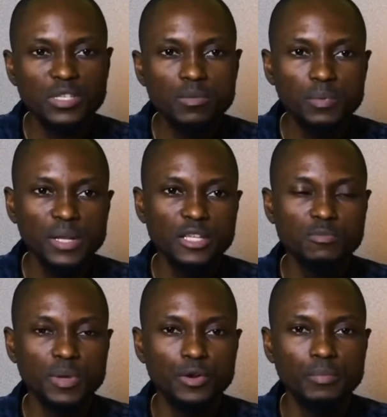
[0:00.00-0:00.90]
simple
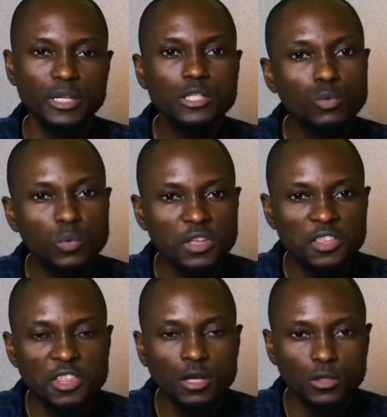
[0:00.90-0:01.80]
experiment
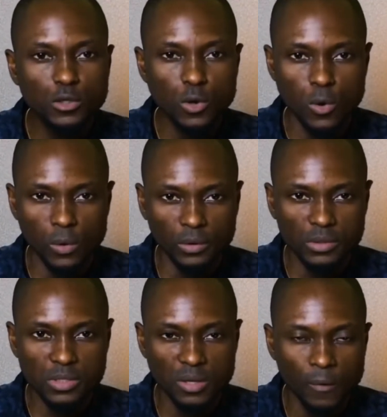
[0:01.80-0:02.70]
with
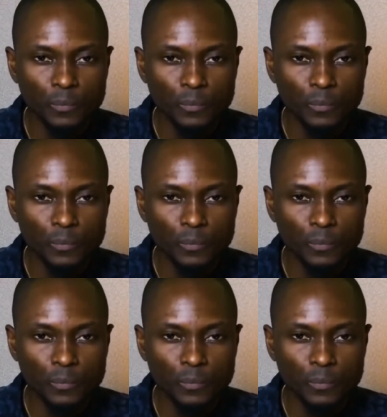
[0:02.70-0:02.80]
dogs.